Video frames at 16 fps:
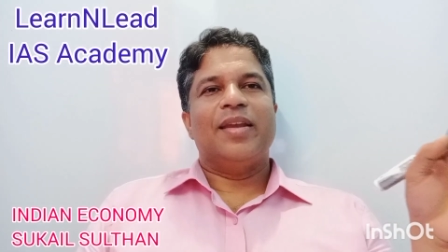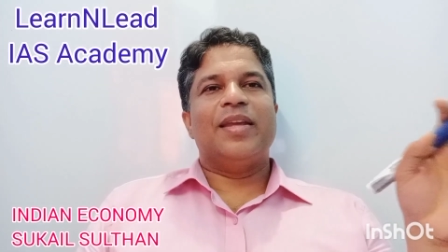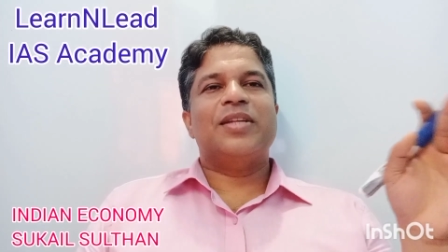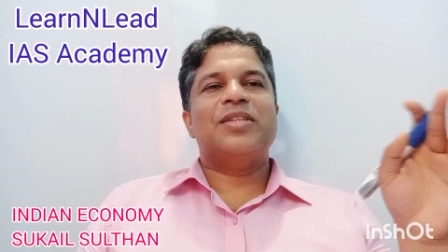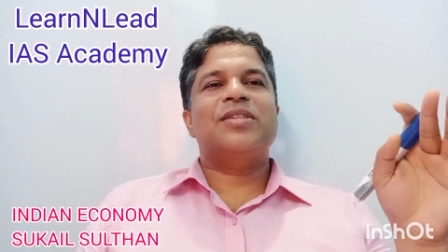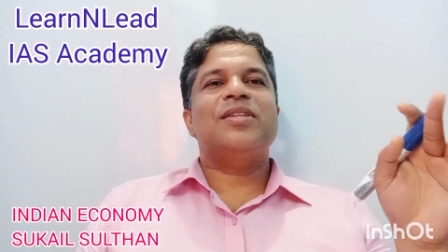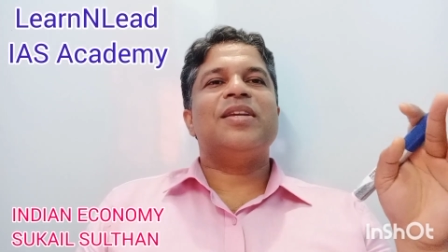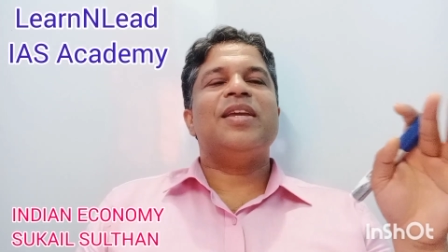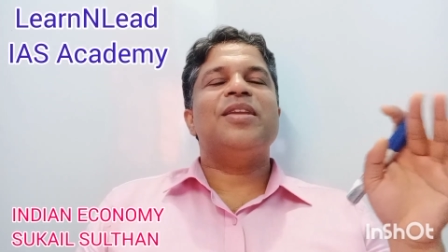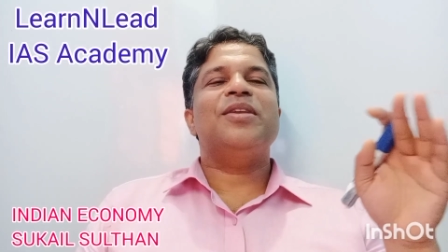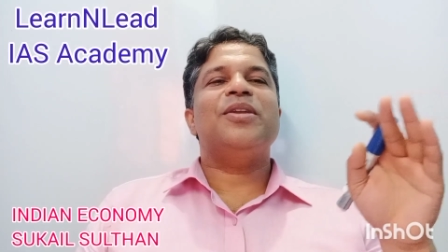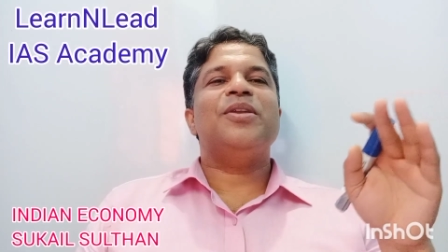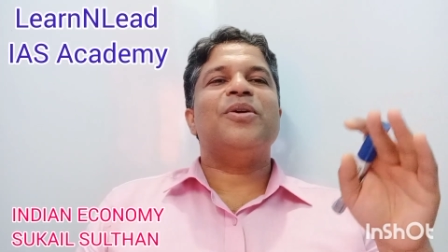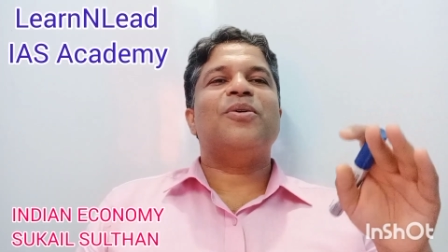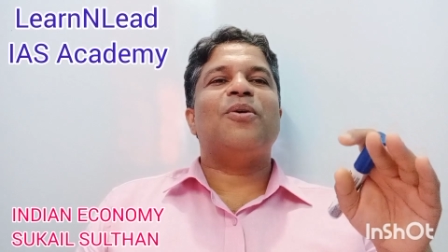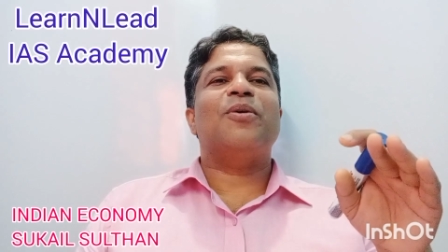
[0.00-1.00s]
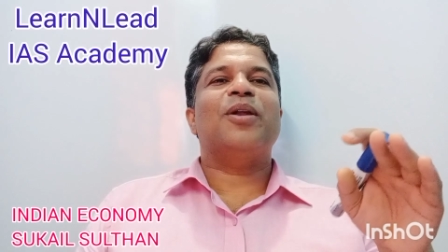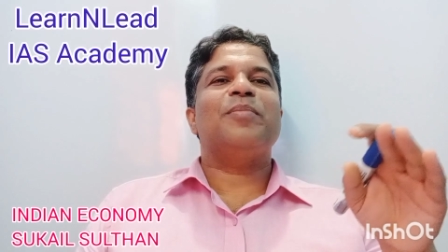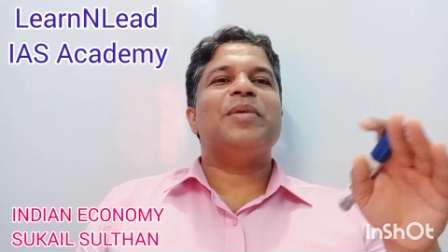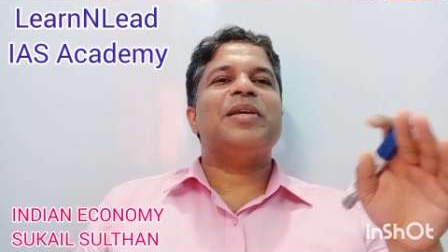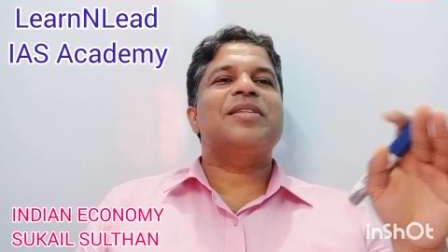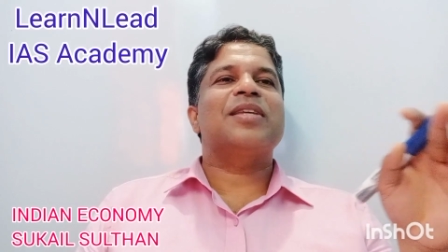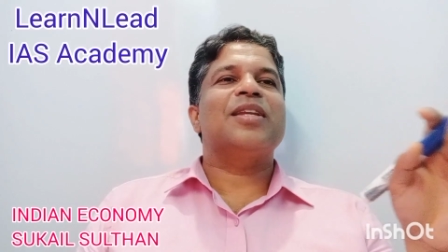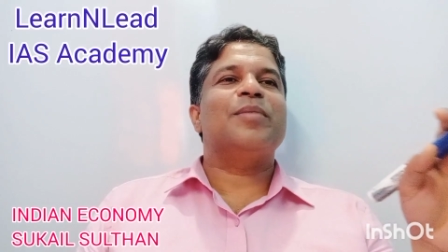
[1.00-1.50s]
Next, Indian
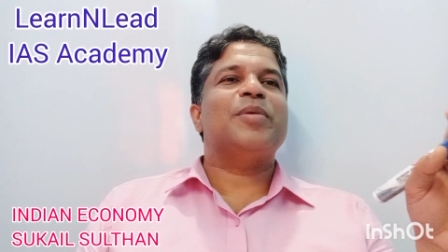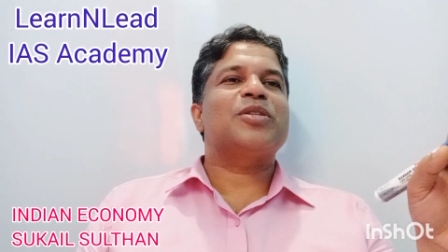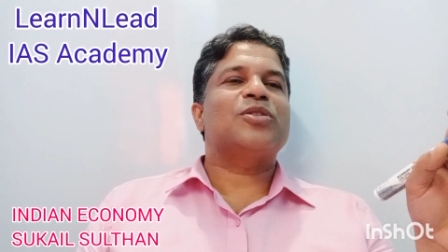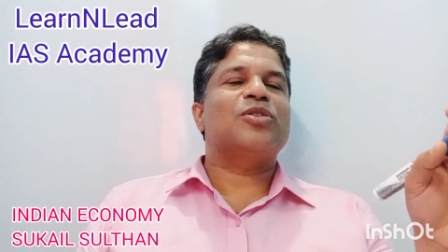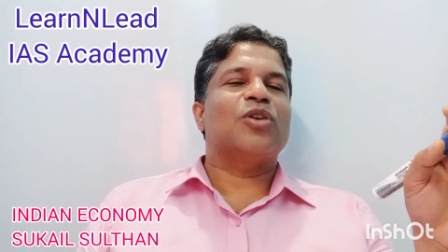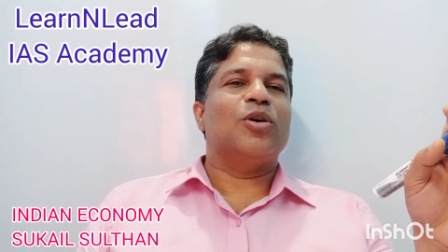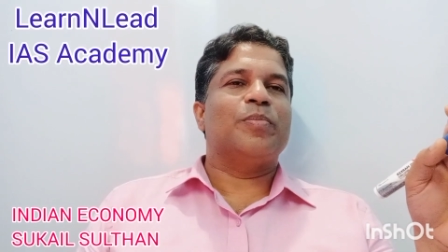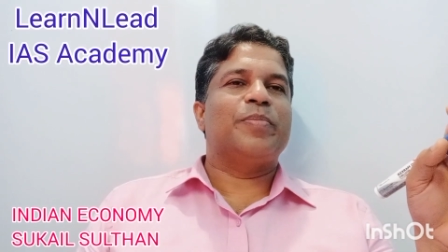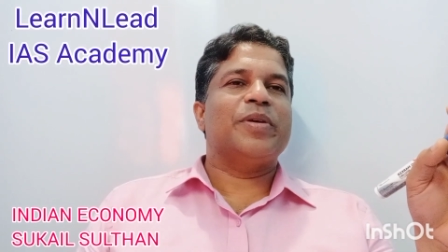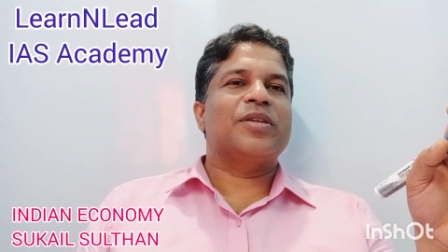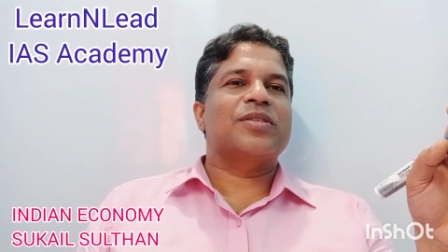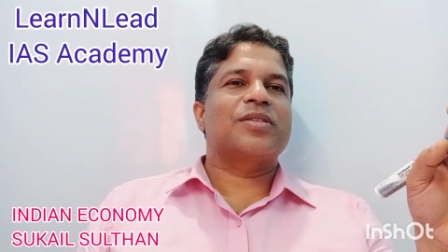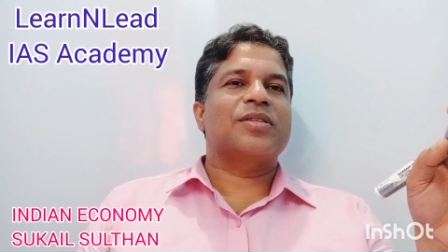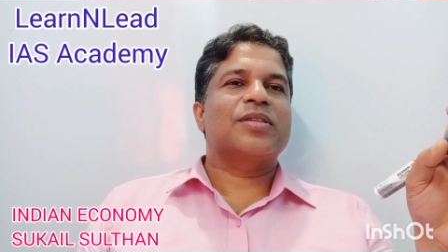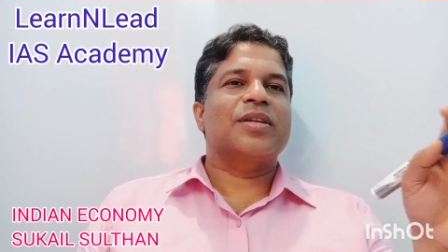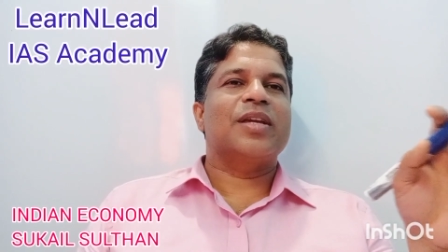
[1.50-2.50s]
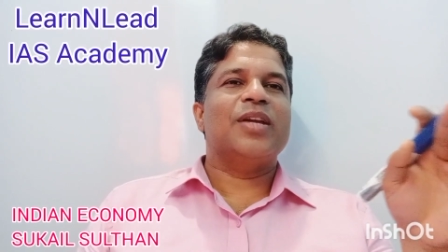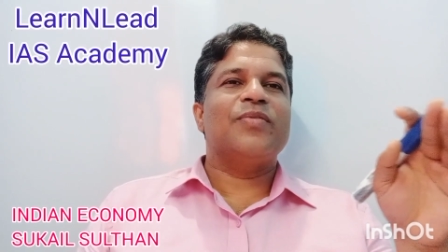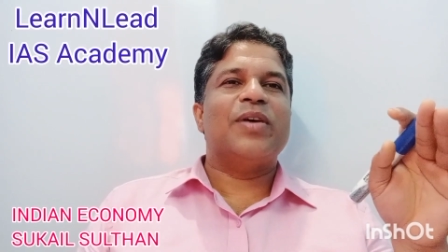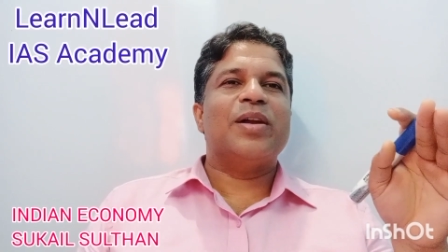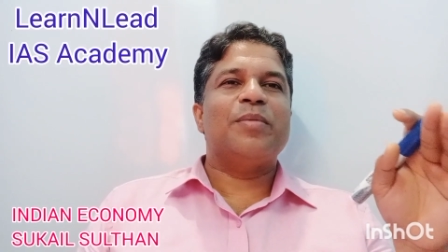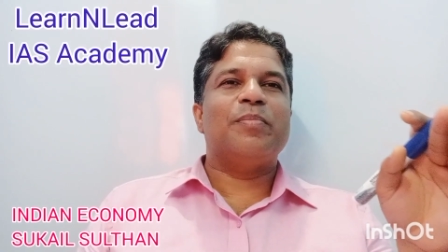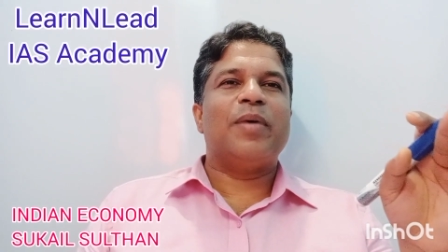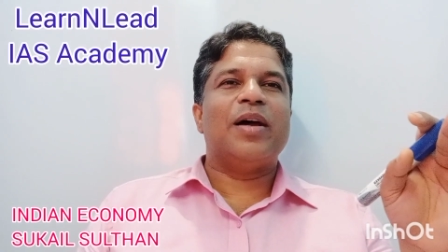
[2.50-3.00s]
economy syllabus topics
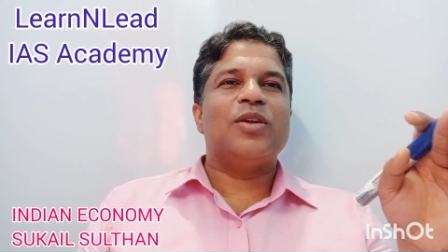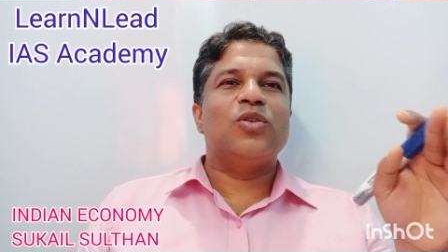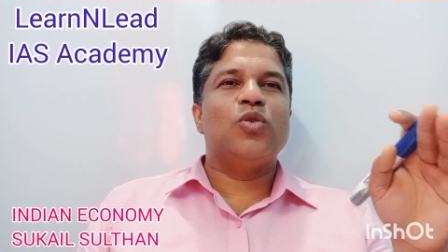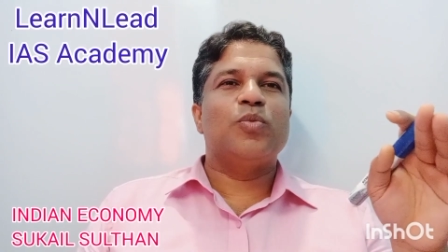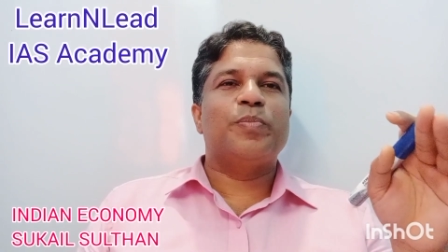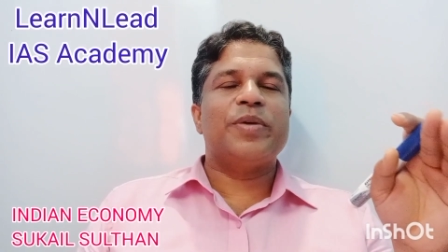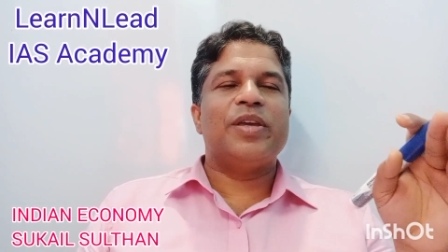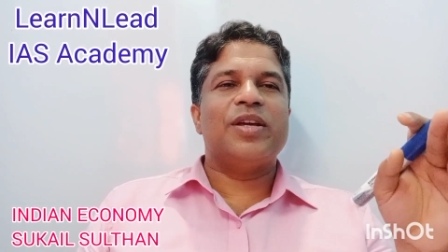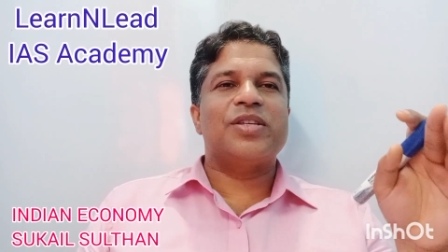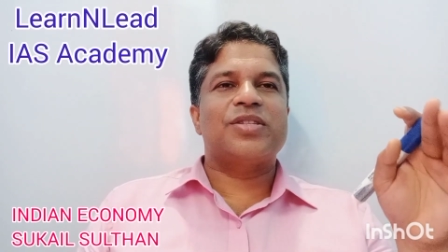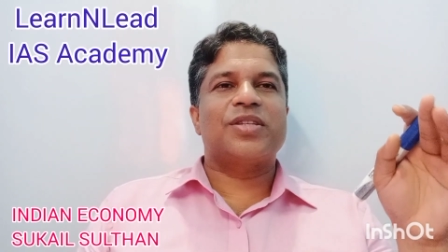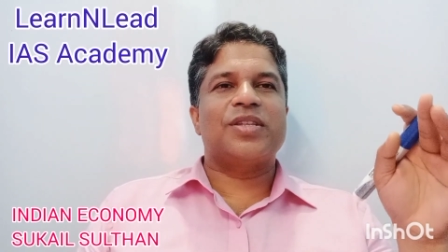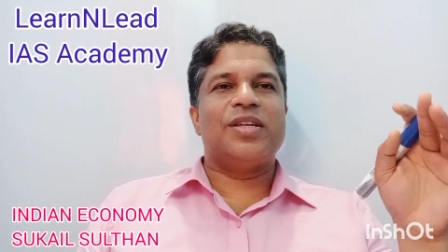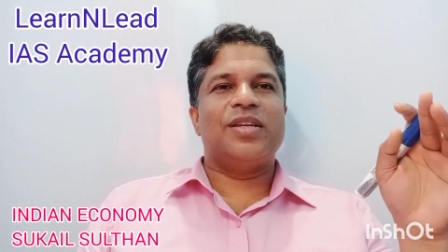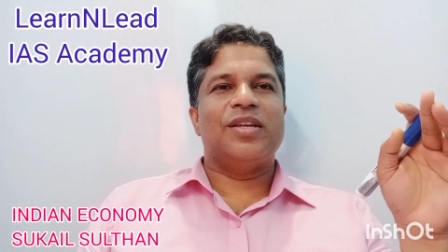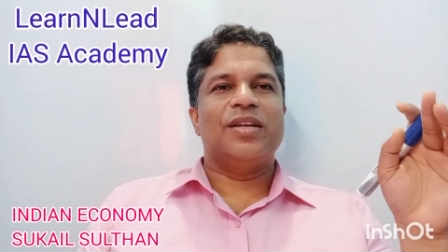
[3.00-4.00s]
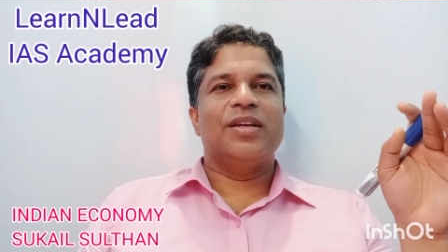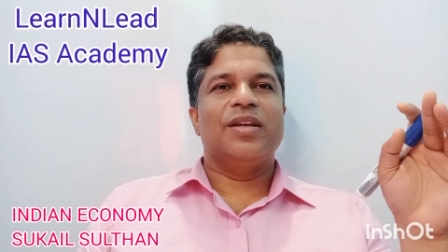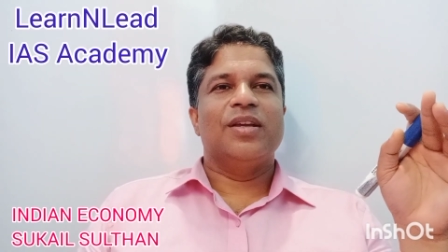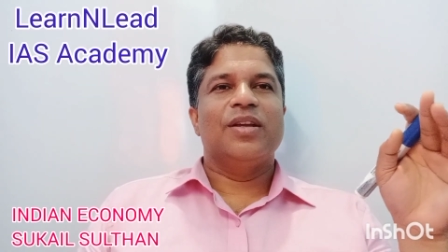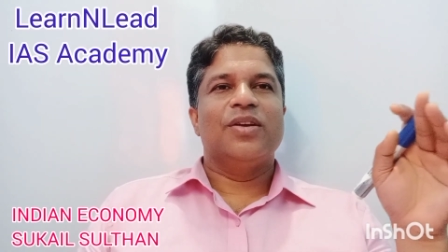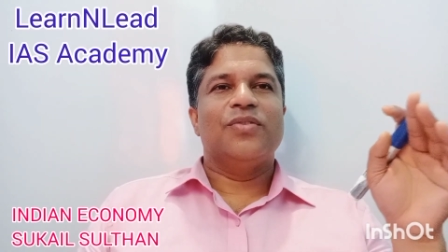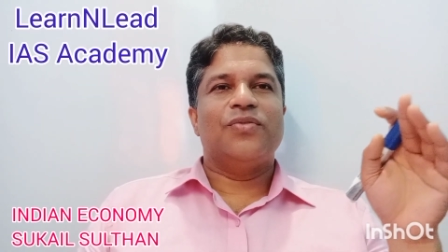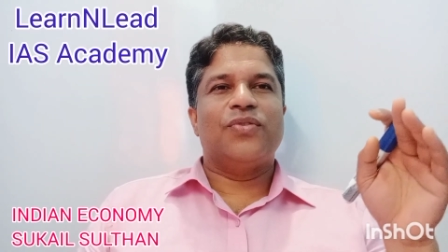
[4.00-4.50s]
given by UPSC
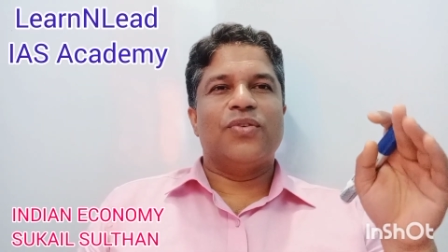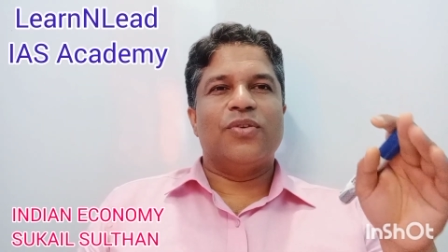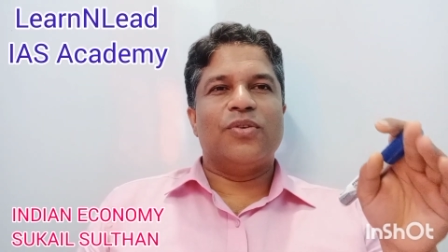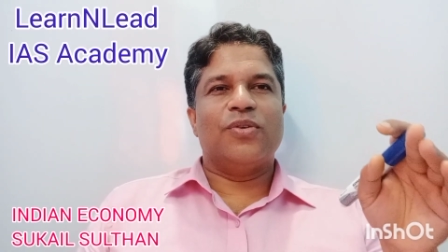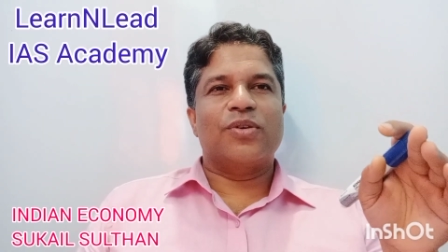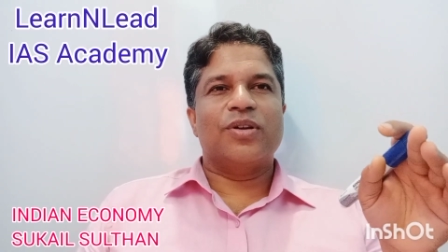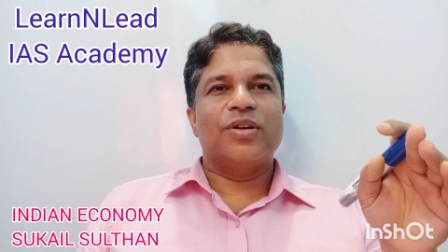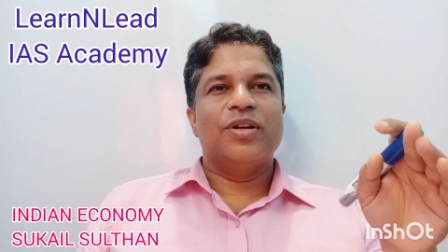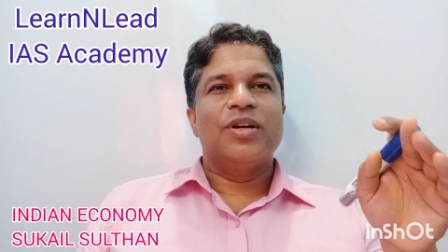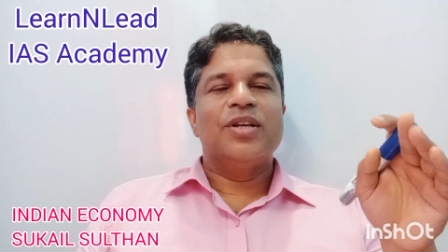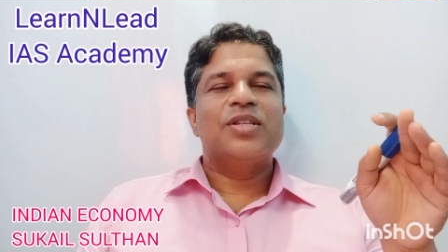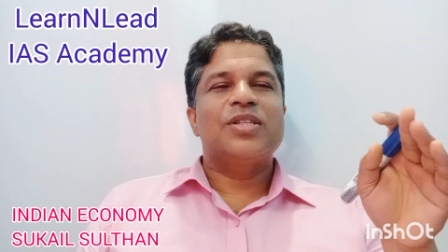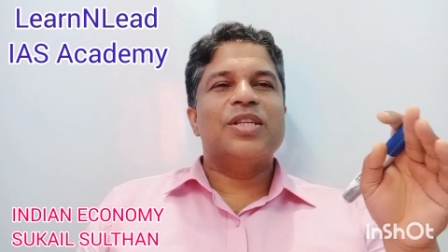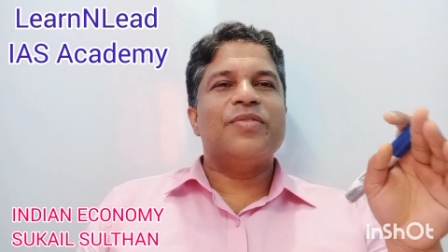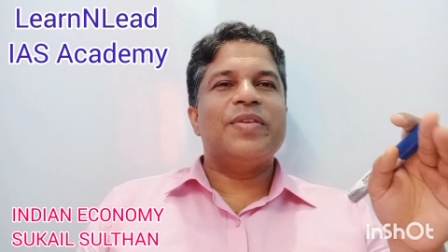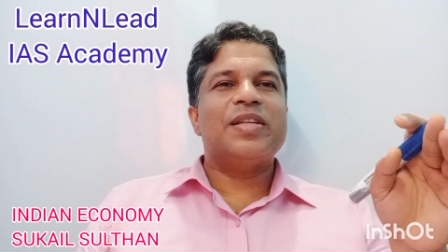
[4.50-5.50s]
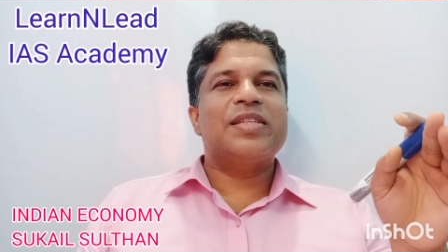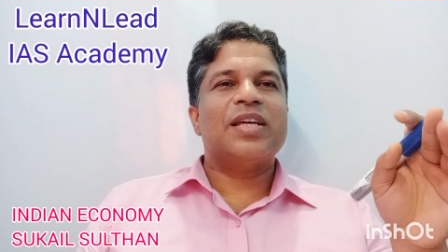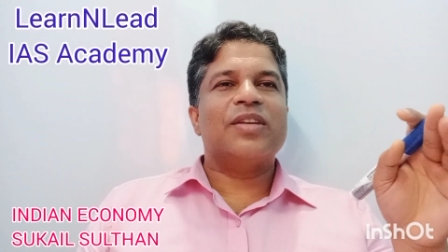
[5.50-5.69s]
for Civil